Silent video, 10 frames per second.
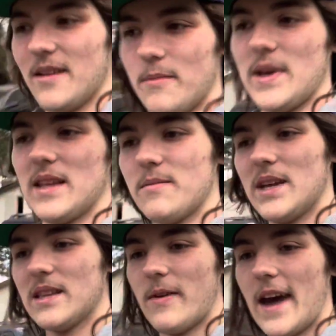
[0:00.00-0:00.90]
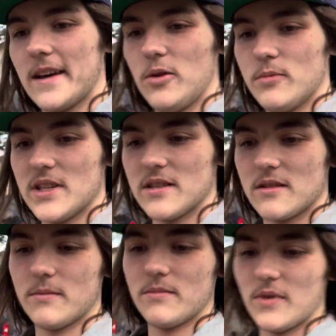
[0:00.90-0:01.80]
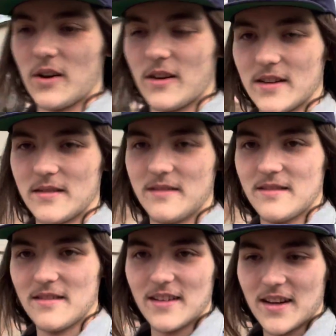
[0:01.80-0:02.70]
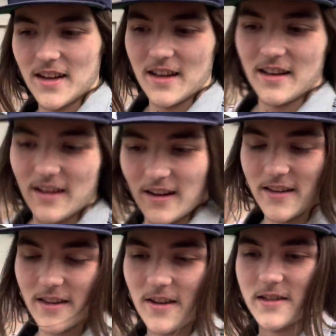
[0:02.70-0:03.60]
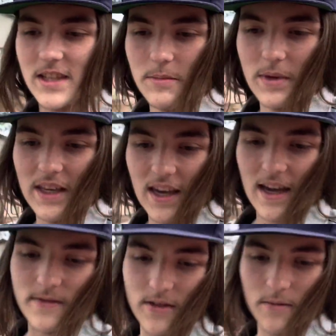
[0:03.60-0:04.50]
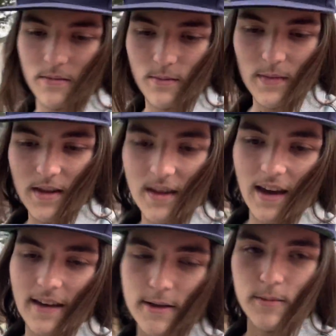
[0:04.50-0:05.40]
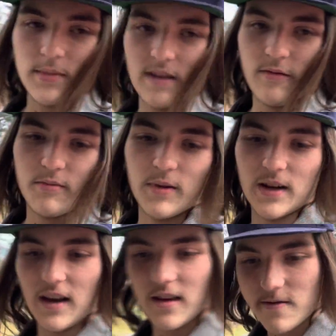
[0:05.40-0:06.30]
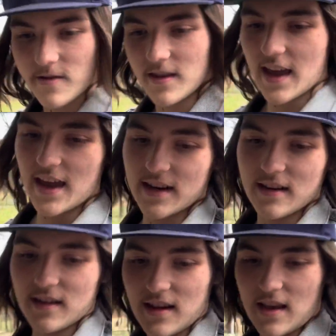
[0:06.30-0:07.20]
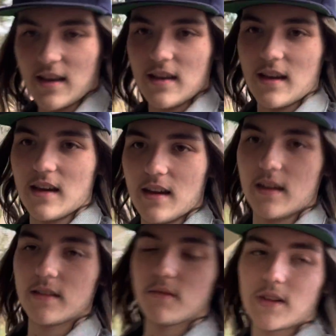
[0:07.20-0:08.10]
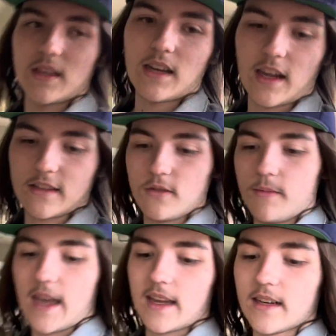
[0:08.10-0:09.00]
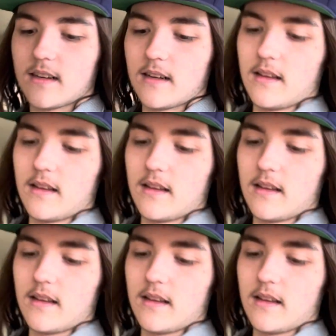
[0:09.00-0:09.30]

Me and the vacuum system on the 13B have some beef, but other than that, really not too bad.